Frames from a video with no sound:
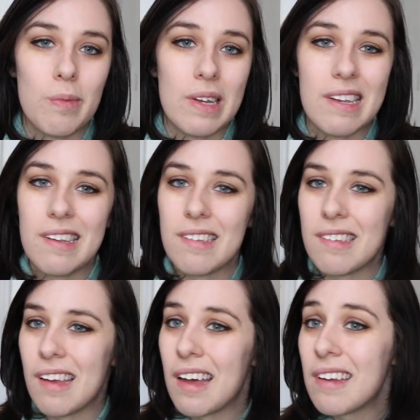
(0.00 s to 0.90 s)
when
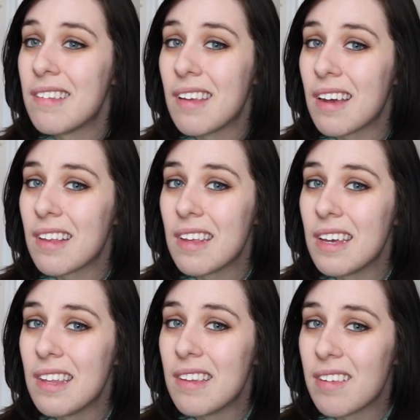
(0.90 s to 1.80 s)
he's not
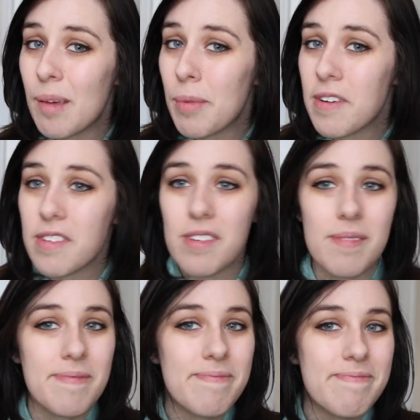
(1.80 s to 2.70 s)
exactly the same
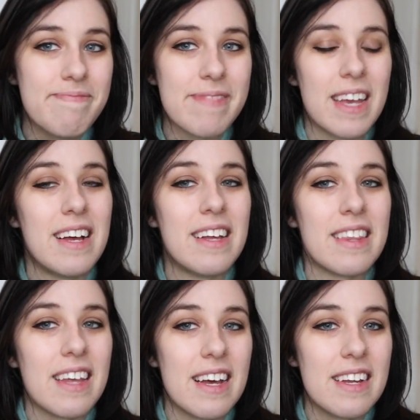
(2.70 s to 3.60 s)
person.
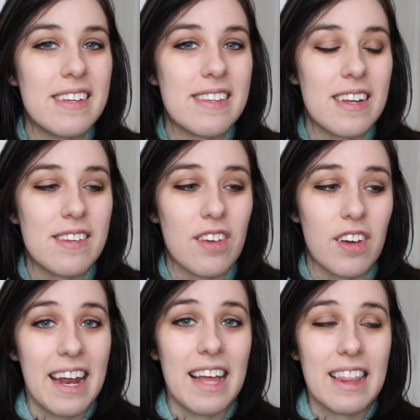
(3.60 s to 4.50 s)
That is
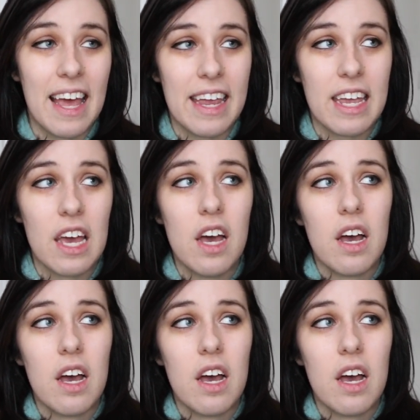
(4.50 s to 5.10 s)
good. I like